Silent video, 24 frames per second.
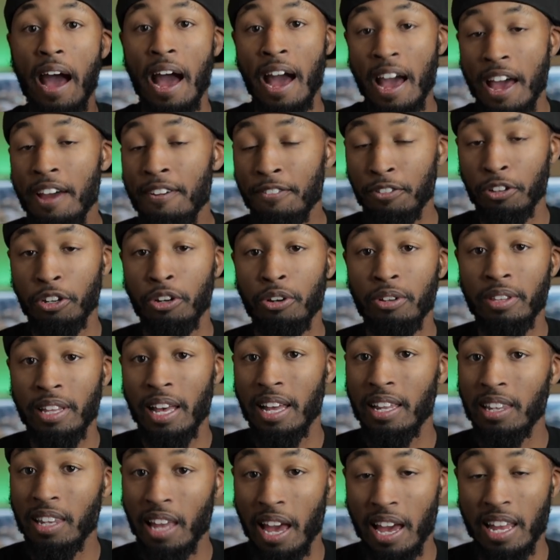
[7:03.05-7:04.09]
I've learned
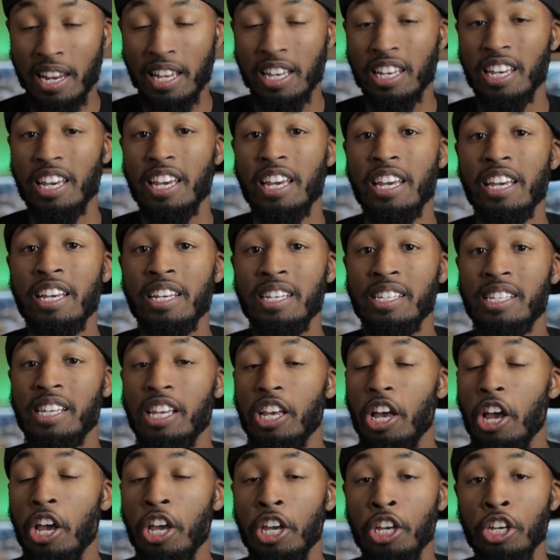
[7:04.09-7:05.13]
that lighting is
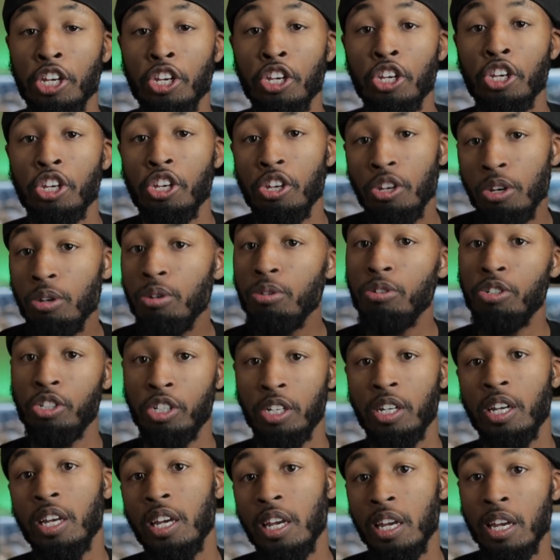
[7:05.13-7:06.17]
a
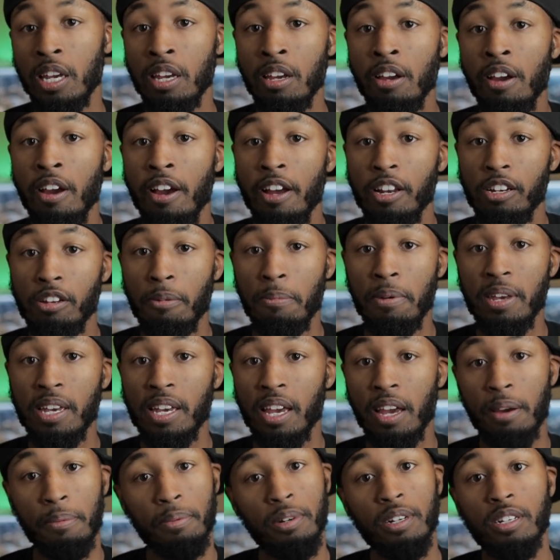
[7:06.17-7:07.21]
huge key to
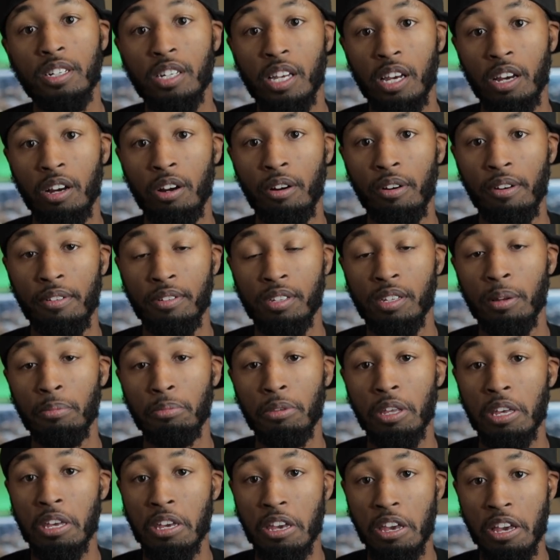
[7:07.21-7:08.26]
being able to tell if
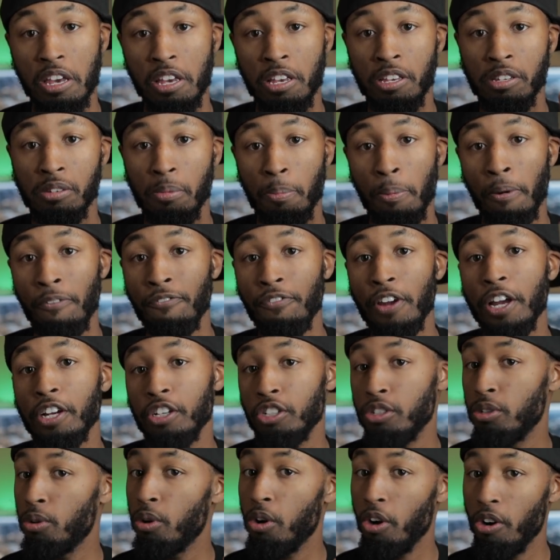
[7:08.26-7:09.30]
something is
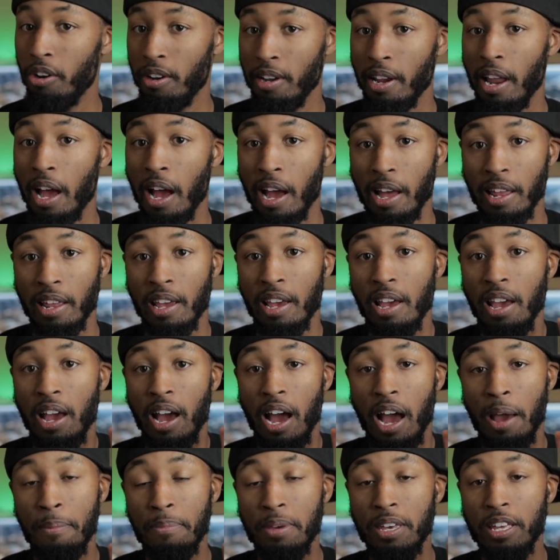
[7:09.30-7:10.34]
professional or not.
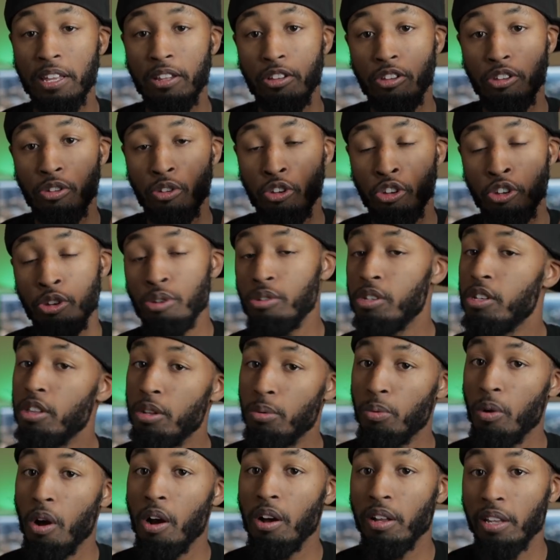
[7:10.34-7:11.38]
I mean, using
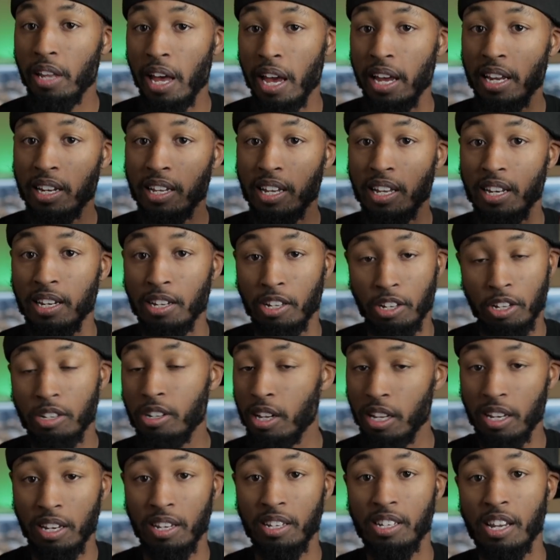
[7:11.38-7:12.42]
the wrong light can,
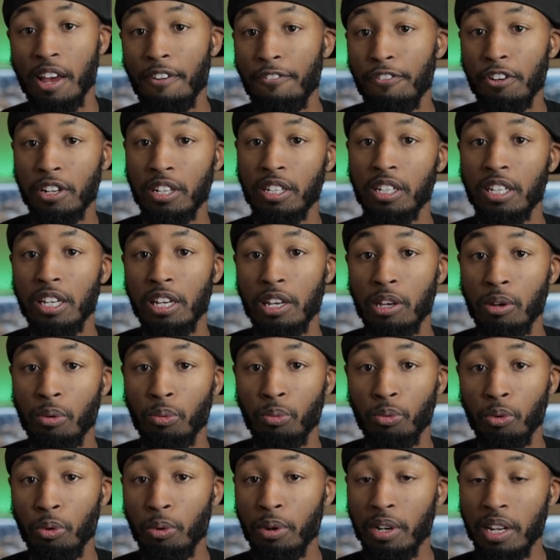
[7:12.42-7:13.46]
can definitely
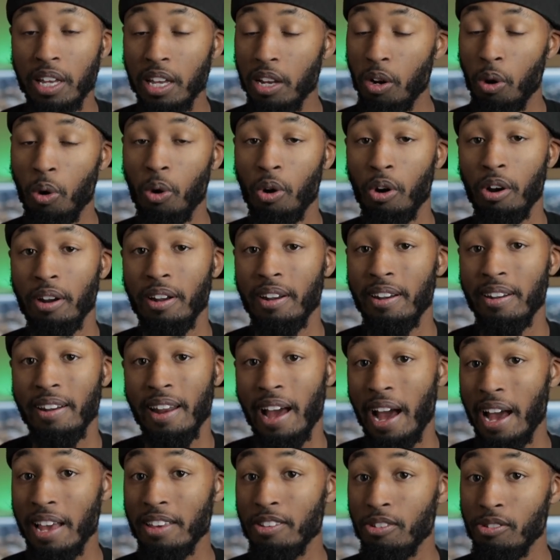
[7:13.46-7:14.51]
ruin it, or
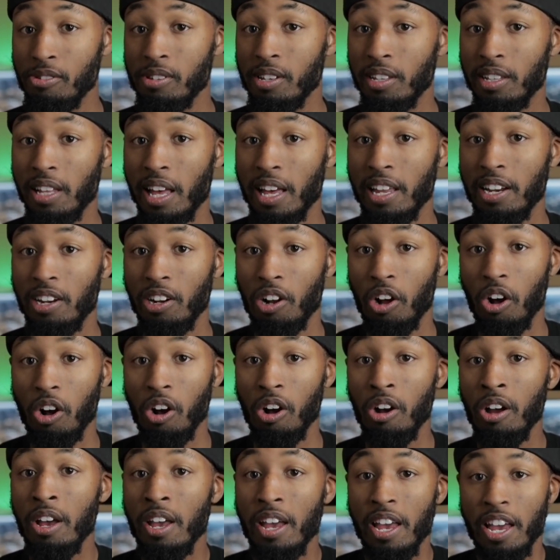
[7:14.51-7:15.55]
not using light at
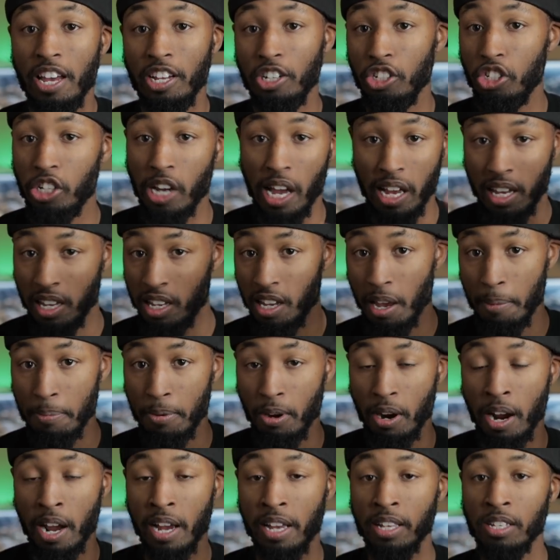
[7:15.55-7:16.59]
all and jacking up
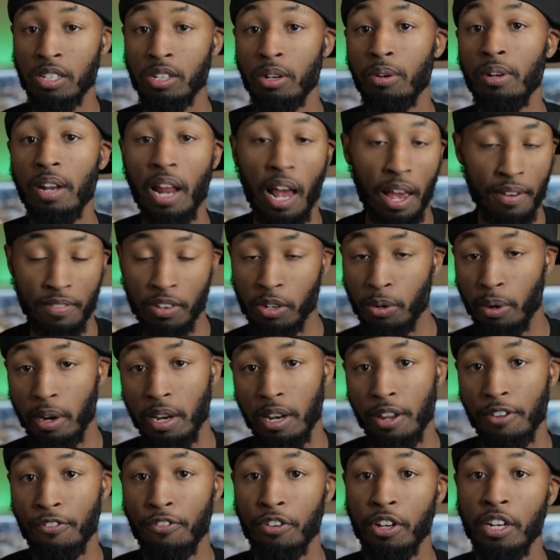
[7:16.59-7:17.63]
your I S O and having
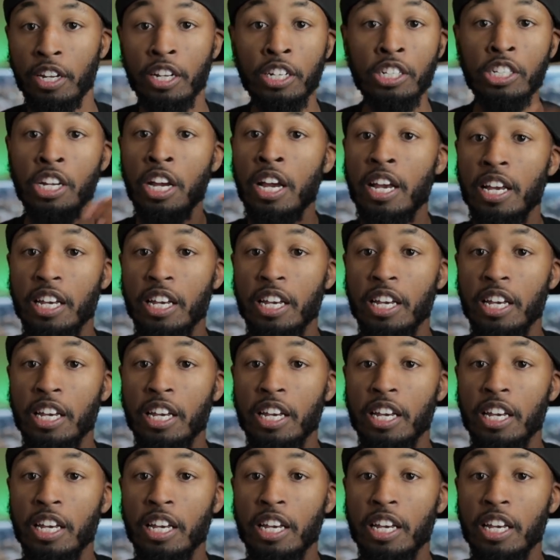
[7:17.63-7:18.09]
grainy footage